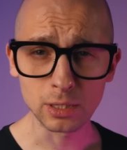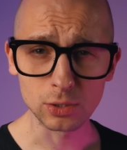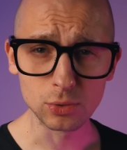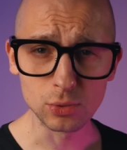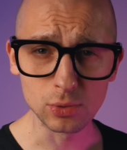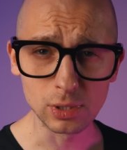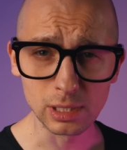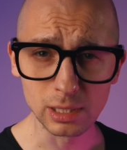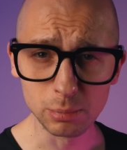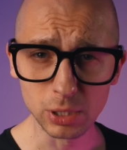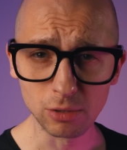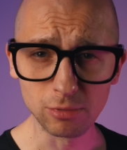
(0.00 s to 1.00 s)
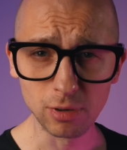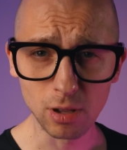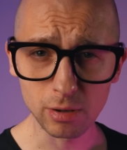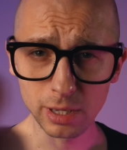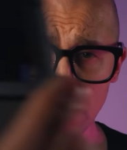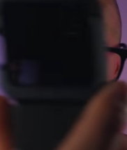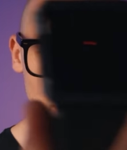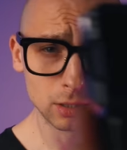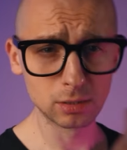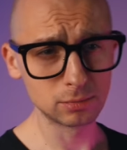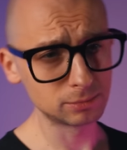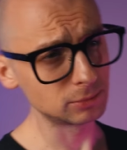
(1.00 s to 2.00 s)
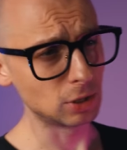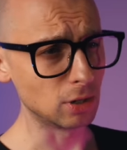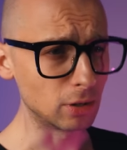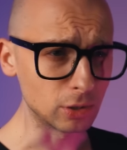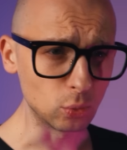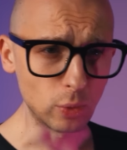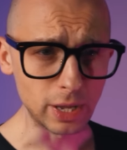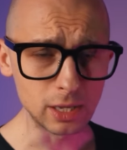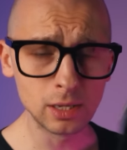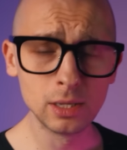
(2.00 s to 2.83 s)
to do a little bit of vlogging along the way.